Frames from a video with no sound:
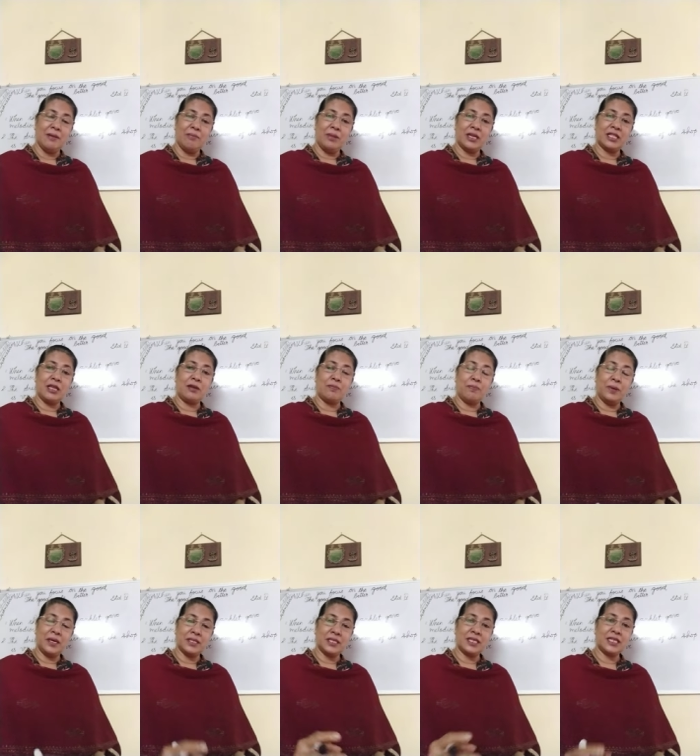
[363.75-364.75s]
make that
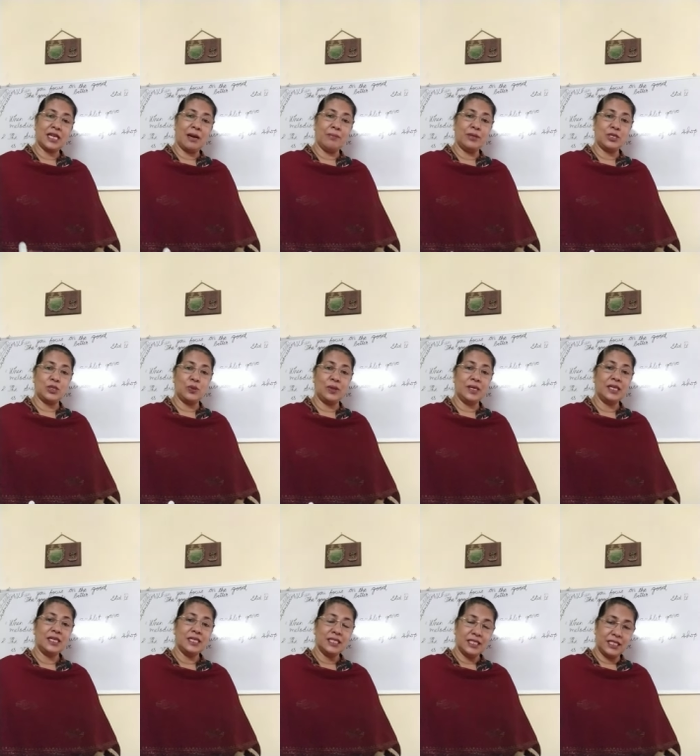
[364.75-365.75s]
person come into a
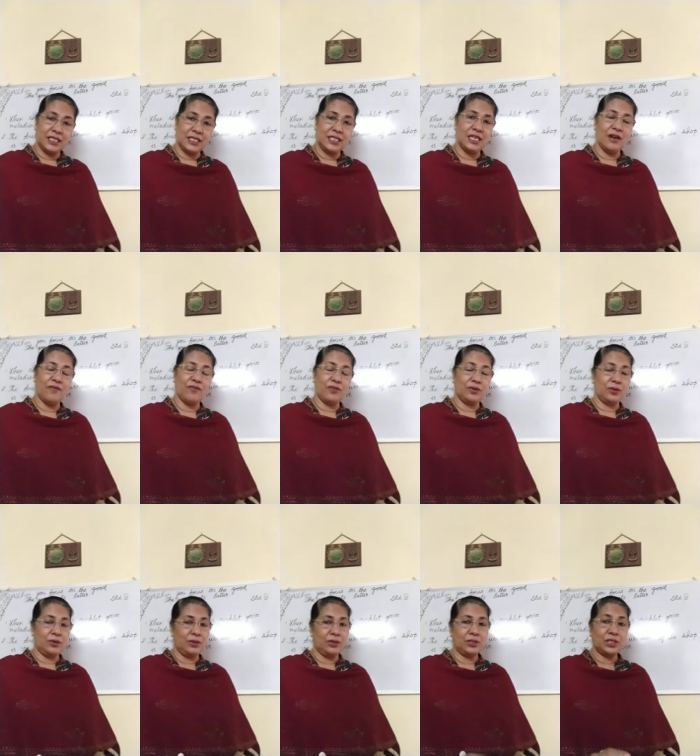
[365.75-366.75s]
cheerf-
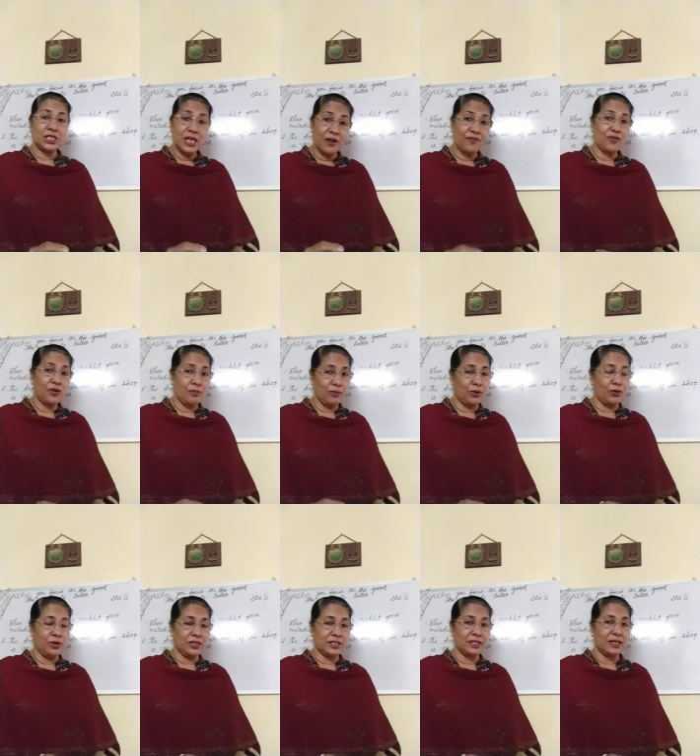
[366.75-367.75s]
cheerful mood.